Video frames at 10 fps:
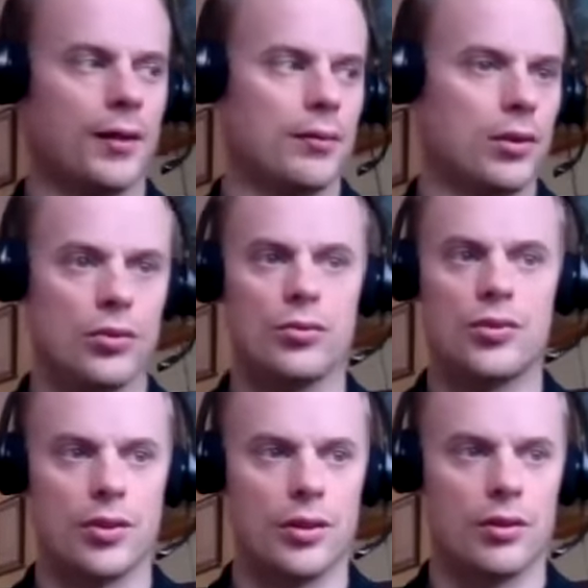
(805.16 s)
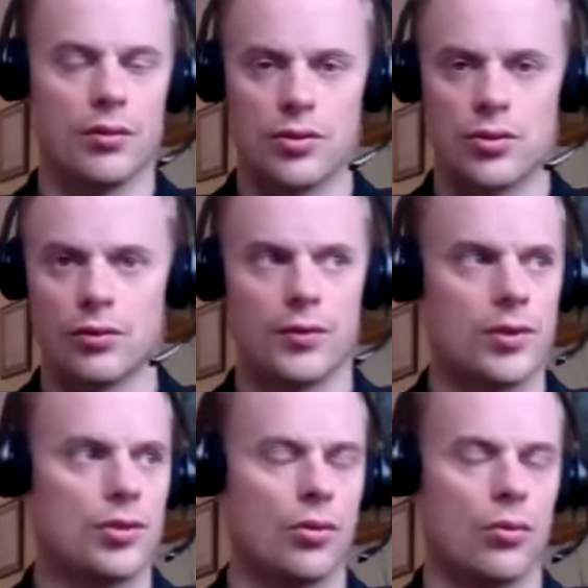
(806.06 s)
use the
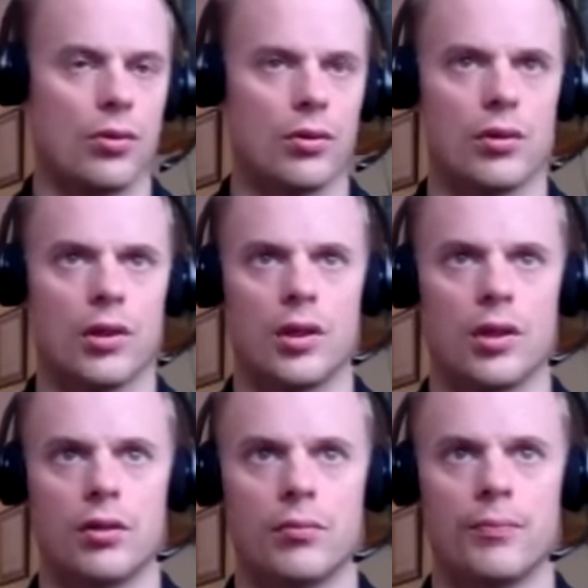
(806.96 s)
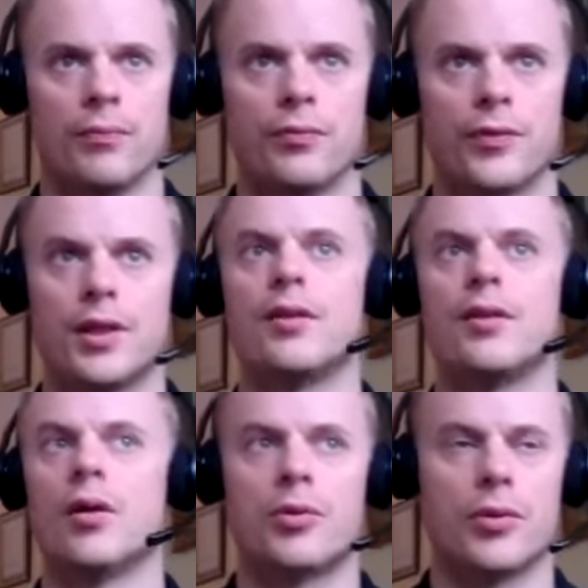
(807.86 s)
service or get
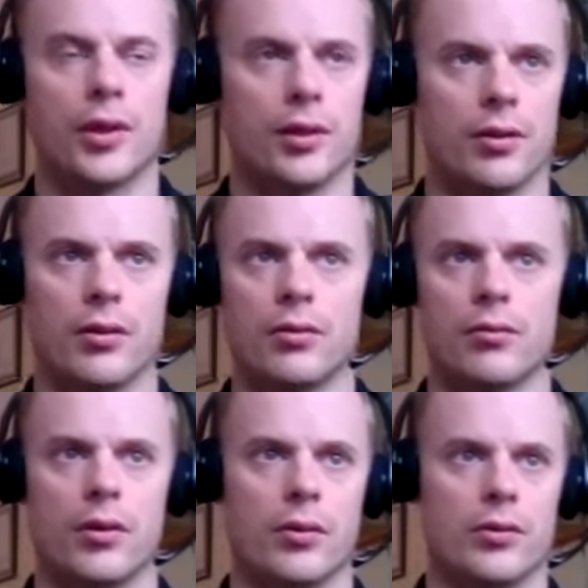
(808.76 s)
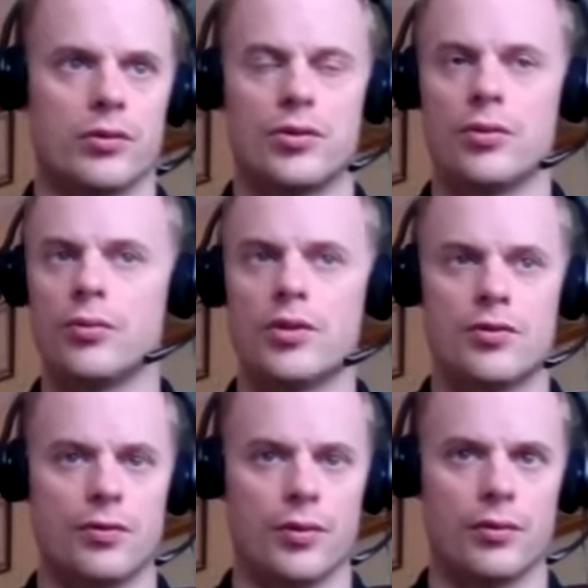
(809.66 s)
the upgrade or do
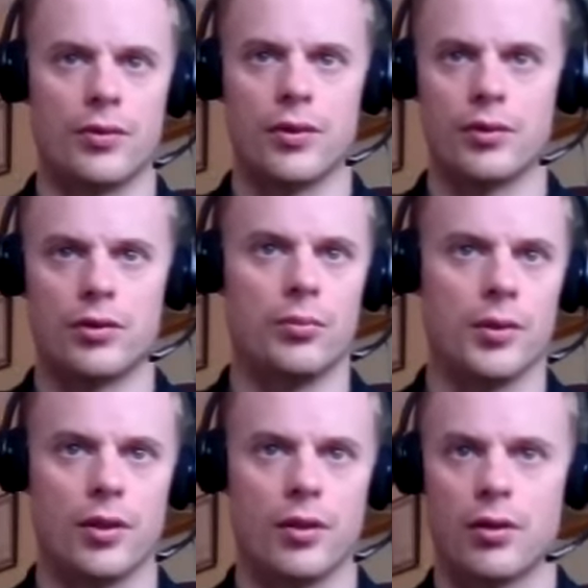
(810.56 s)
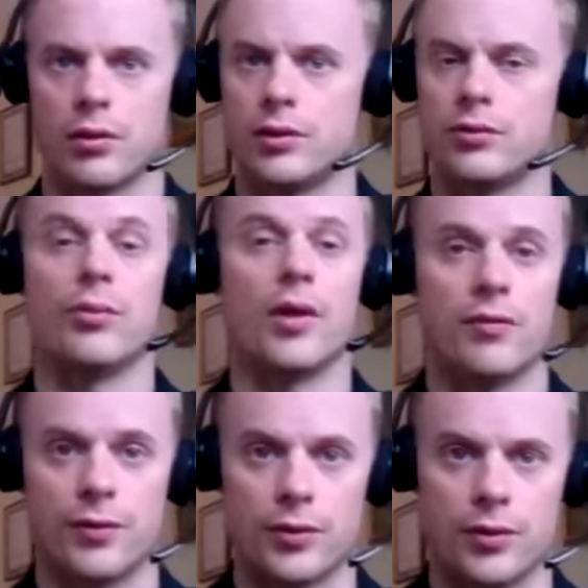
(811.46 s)
this for the QBR, do
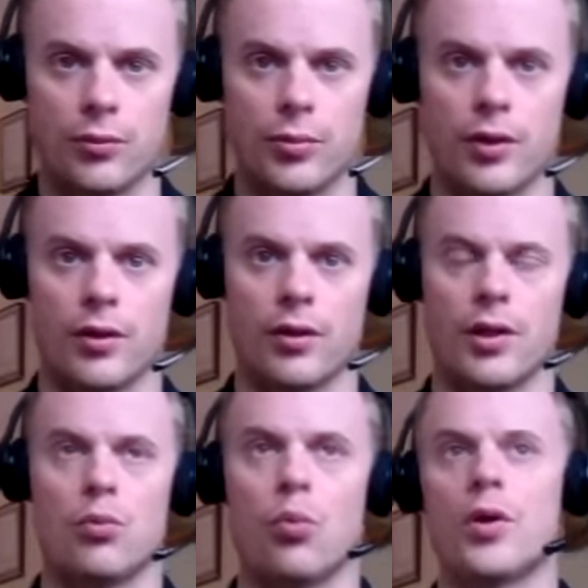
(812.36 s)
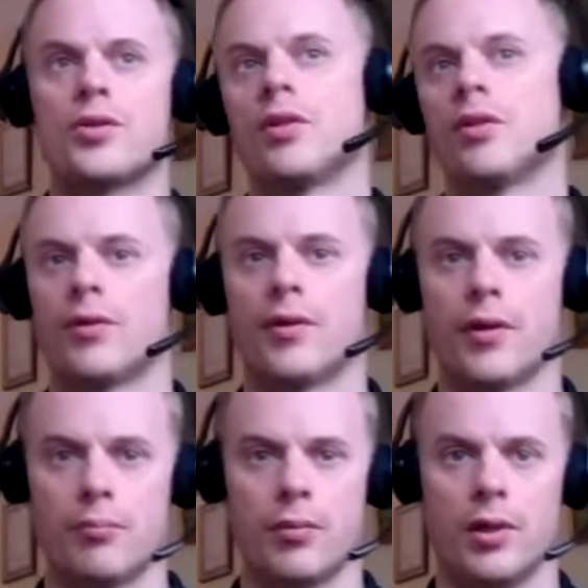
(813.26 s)
that for the QBR, and what's in it for
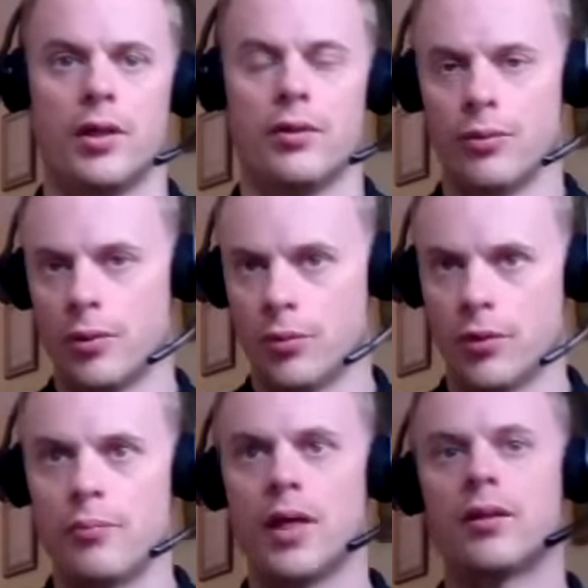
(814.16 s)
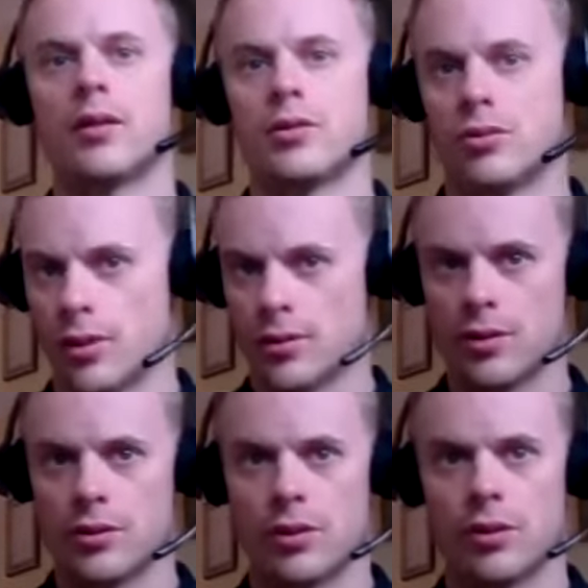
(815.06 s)
them. They're able to make that
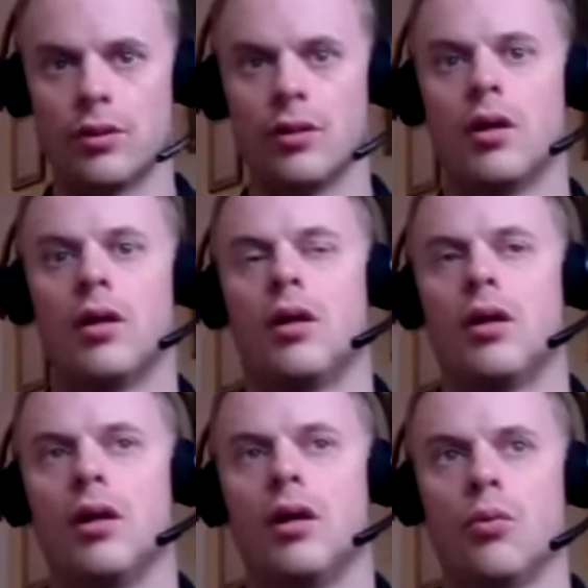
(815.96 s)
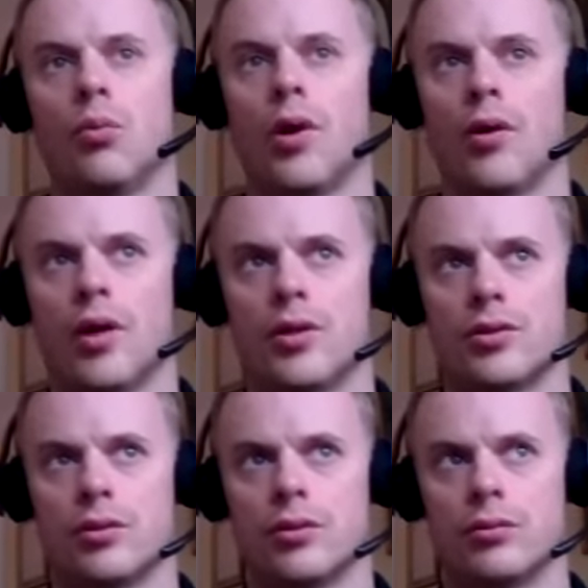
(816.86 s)
transition.
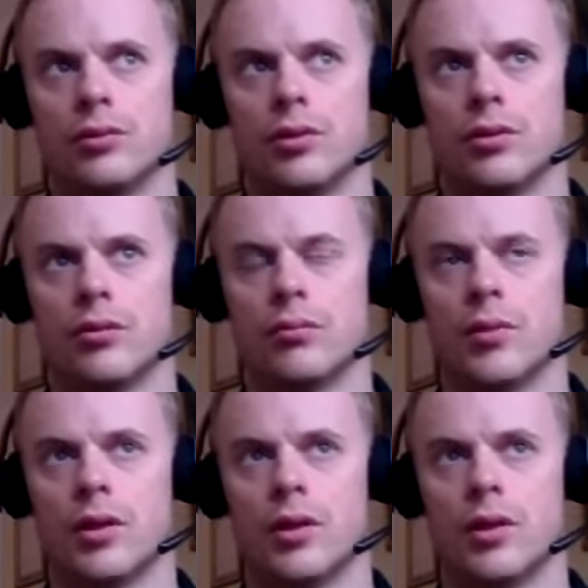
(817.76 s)
Whereas you're